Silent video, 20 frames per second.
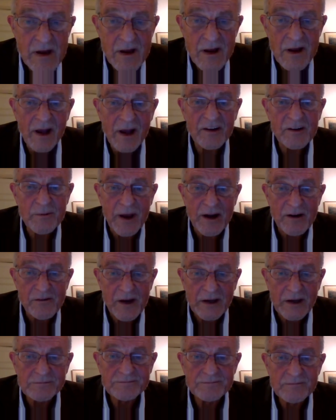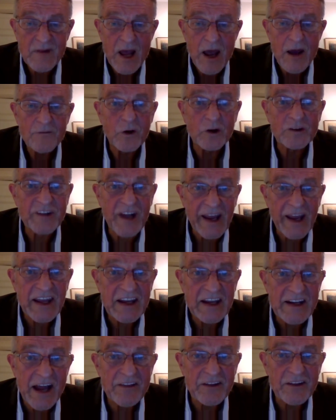as a matter of fact, for taking
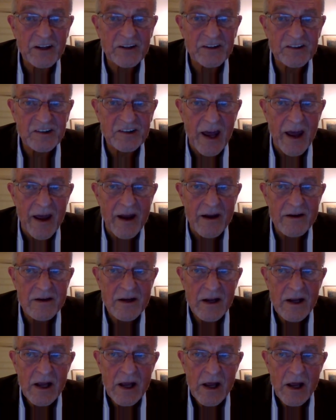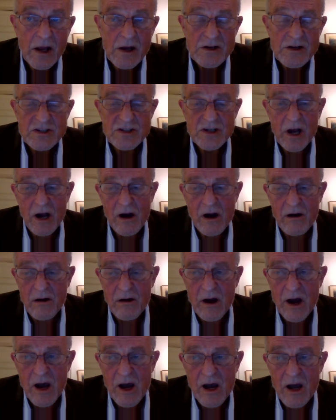an ethical stand.
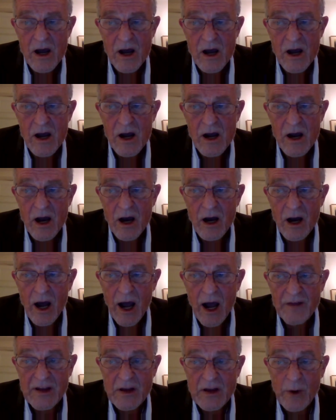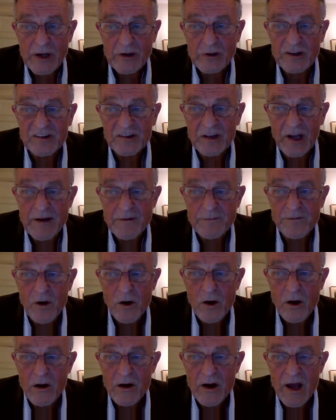So I think one could say
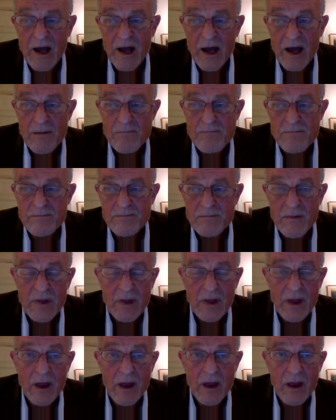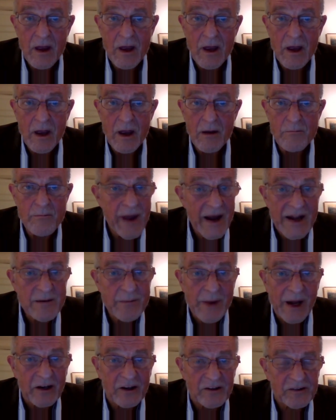for many
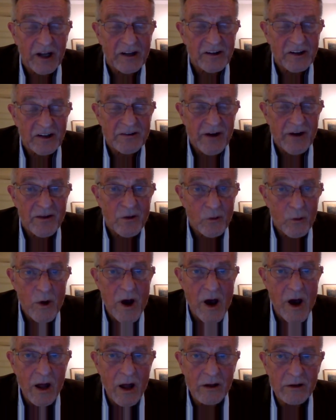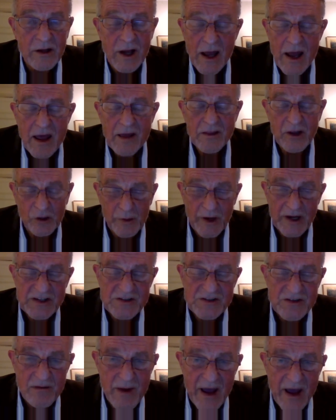medical associations around the world, the
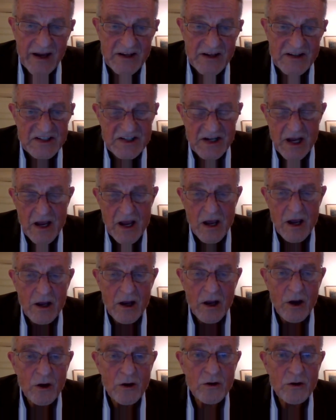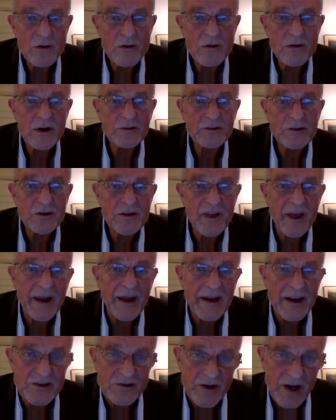question remains, who do they
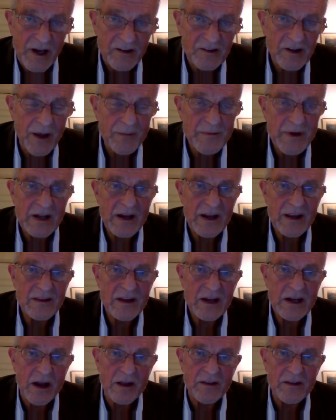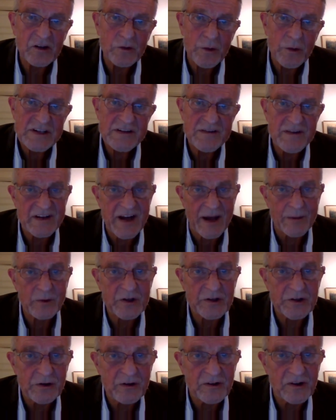address? I mean, this question of the double
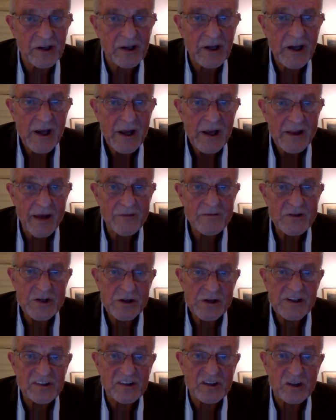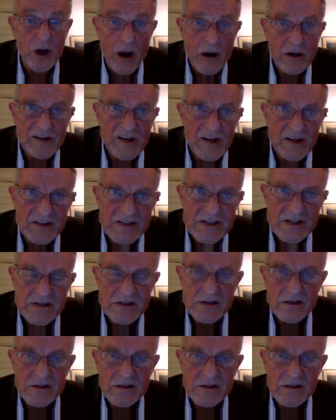duty. They have duty as doctors